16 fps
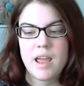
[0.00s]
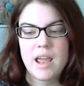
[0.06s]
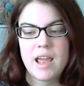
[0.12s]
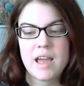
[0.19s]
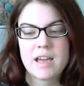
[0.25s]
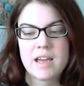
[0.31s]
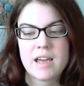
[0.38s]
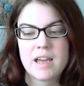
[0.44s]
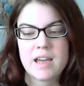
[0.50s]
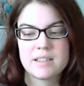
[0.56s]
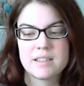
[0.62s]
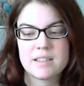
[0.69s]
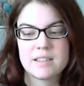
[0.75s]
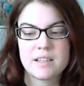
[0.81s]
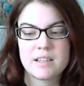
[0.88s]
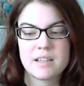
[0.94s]
And
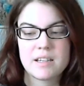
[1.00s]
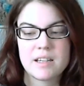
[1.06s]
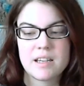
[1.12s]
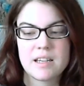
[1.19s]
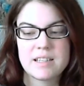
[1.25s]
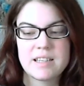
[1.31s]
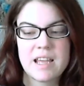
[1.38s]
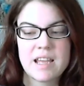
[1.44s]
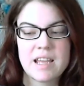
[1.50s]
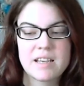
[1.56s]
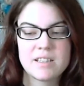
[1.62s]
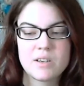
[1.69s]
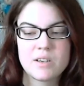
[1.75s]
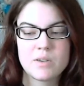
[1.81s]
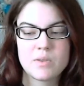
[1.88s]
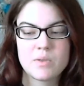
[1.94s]
it
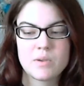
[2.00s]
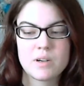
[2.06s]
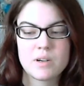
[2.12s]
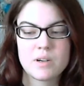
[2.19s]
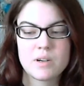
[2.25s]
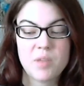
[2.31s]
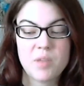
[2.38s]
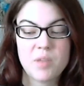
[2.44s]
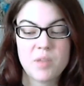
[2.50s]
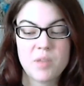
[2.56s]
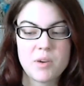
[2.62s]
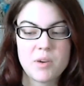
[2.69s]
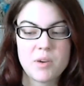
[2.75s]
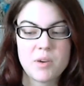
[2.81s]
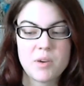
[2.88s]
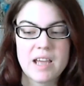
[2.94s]
takes you the blog
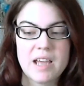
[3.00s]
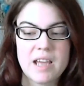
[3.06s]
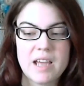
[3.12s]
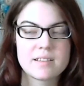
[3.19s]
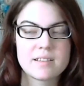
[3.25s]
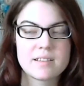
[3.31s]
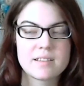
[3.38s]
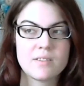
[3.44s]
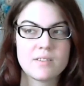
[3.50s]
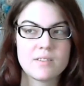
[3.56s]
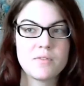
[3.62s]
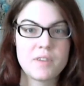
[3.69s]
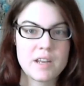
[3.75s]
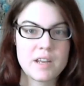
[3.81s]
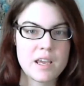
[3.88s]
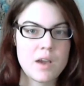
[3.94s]
post has
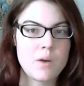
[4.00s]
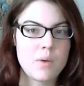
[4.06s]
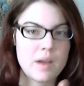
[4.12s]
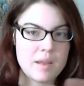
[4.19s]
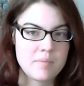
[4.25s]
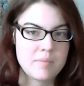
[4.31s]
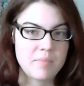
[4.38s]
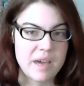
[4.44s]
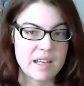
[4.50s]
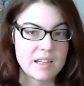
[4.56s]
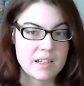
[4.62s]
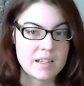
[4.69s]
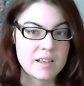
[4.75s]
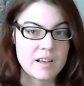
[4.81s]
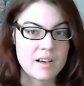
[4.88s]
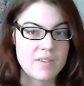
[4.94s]
video
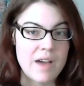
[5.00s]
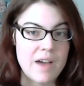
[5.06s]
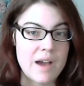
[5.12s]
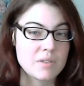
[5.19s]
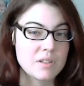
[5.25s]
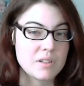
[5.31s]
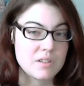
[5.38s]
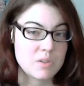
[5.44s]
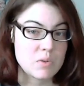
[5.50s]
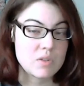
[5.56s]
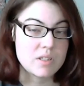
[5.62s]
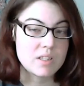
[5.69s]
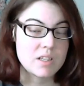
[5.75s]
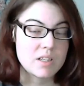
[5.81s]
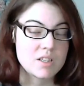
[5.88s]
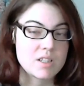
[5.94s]
embedded of how to do the
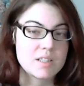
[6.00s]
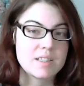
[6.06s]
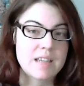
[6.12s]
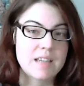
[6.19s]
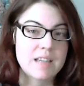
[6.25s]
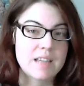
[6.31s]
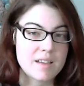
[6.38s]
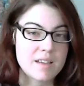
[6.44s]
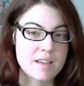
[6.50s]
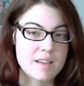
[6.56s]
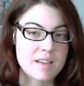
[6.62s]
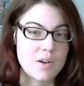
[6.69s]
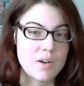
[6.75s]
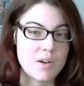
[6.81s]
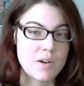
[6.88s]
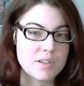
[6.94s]
stitches and
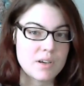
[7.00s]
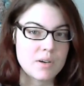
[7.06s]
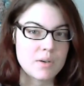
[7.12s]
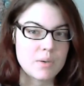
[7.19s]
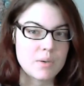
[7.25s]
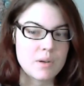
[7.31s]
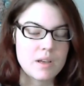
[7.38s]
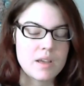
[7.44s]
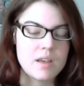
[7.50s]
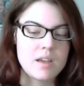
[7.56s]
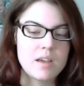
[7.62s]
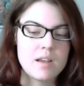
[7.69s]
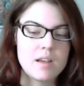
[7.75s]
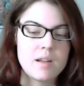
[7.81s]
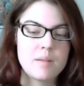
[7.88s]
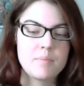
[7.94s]
also
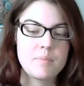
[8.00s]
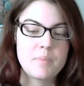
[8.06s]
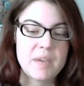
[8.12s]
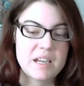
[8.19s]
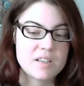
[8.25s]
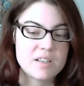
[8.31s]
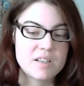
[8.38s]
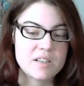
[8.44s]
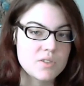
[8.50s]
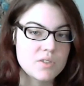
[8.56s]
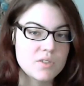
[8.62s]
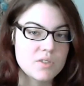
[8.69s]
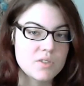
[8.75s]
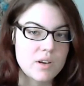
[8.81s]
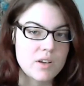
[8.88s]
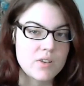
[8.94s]
picture
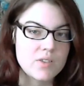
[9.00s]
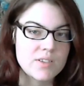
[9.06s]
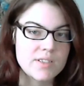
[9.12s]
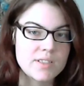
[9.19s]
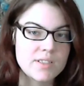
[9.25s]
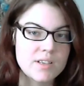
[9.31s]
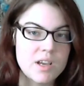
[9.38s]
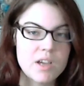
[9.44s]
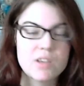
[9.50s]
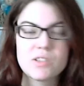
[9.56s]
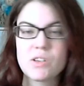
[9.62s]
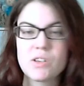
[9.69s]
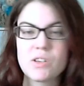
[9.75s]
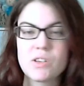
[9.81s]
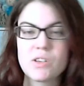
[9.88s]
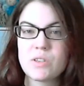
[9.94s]
tutorials. So
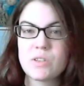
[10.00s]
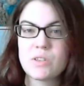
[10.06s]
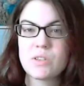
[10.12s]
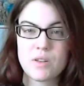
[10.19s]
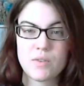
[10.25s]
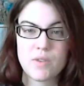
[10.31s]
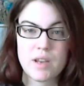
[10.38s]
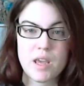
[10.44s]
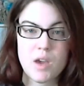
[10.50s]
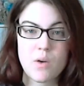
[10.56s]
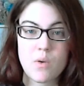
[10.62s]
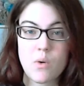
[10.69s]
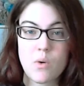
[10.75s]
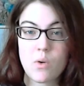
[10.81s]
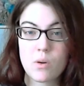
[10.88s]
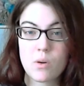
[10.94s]
you can do either
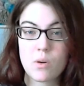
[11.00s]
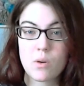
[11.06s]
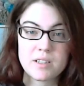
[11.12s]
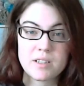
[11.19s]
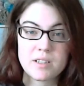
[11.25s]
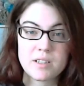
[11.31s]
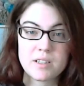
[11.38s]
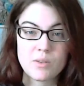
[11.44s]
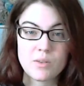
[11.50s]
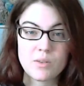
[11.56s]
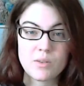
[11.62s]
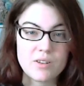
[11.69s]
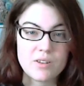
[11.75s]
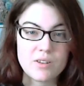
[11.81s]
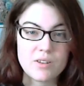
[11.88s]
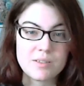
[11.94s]
video or
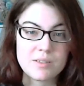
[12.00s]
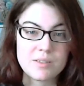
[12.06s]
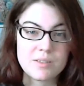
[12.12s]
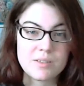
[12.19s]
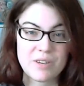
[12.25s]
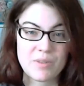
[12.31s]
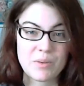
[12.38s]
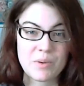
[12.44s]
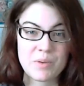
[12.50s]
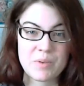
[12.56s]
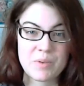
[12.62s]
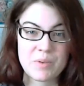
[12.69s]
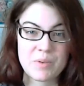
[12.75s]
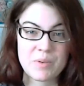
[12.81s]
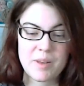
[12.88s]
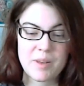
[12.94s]
pictorials, whichever one
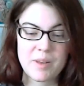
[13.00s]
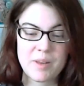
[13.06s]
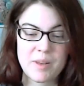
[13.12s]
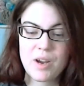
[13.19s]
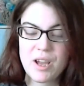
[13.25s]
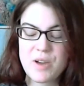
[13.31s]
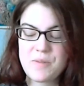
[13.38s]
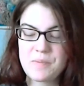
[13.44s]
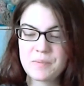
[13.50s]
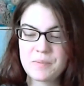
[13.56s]
works better for you.